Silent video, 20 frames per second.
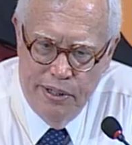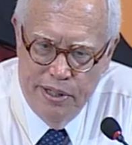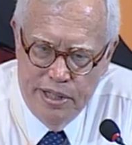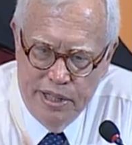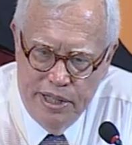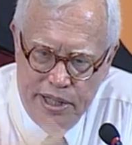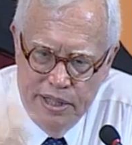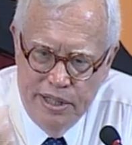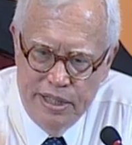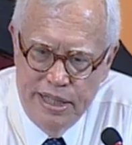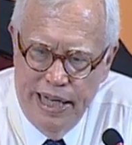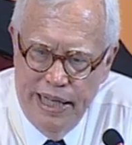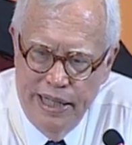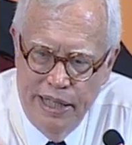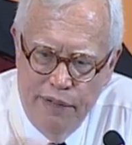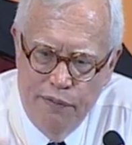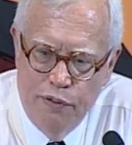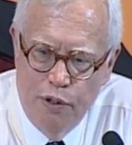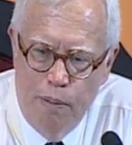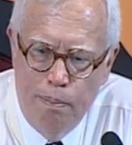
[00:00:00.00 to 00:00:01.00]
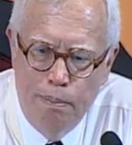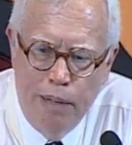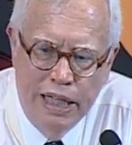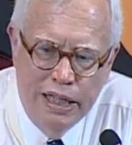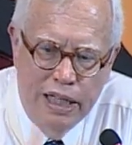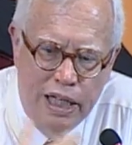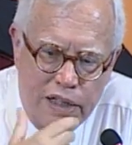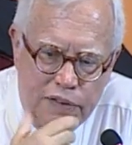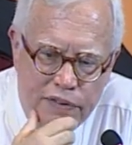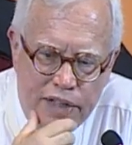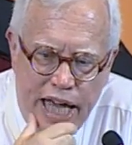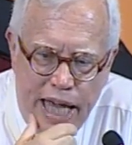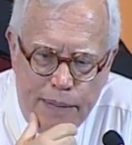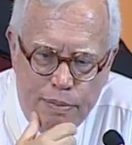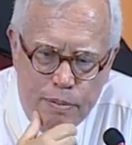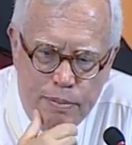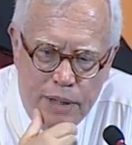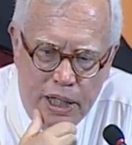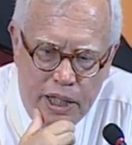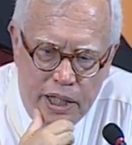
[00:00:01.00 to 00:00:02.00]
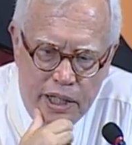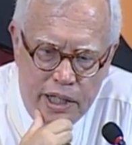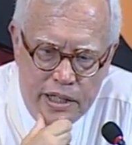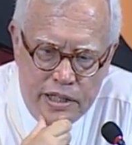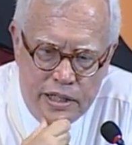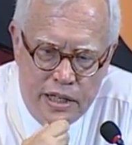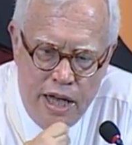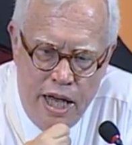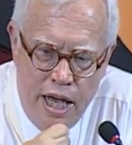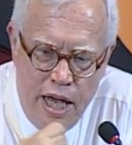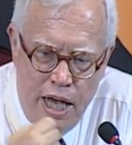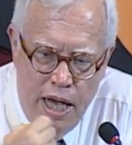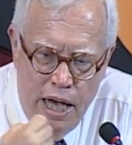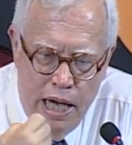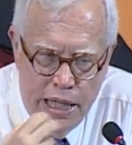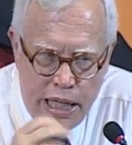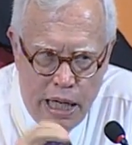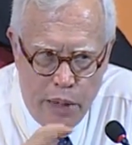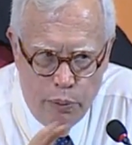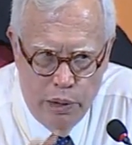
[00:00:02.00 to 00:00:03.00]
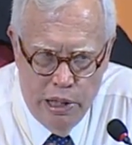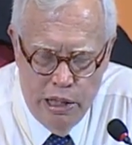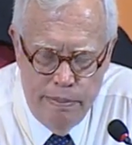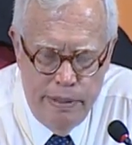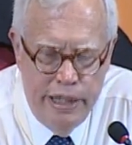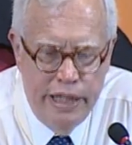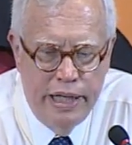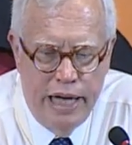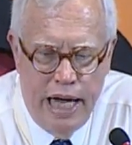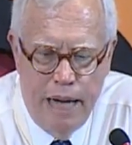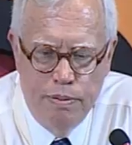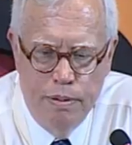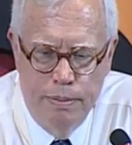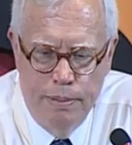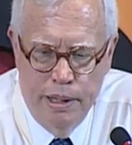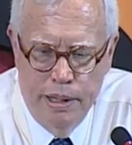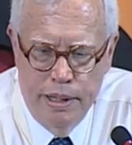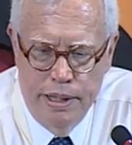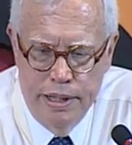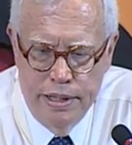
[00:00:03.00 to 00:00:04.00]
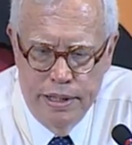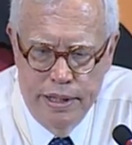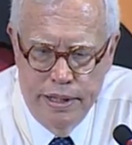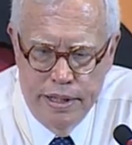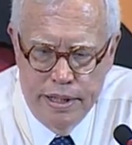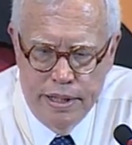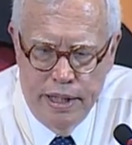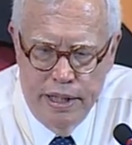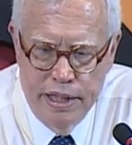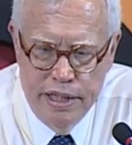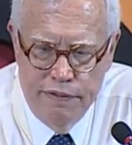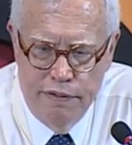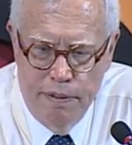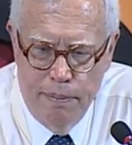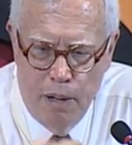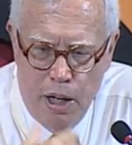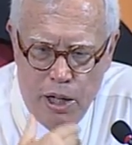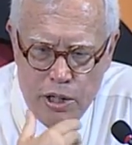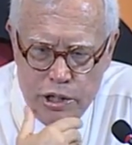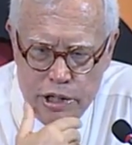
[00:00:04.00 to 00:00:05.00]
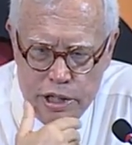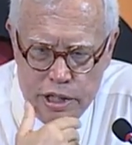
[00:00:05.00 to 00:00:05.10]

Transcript: is a, uh, standing for a bundle of capabilities. And I really mean capabilities in the sense of Amartya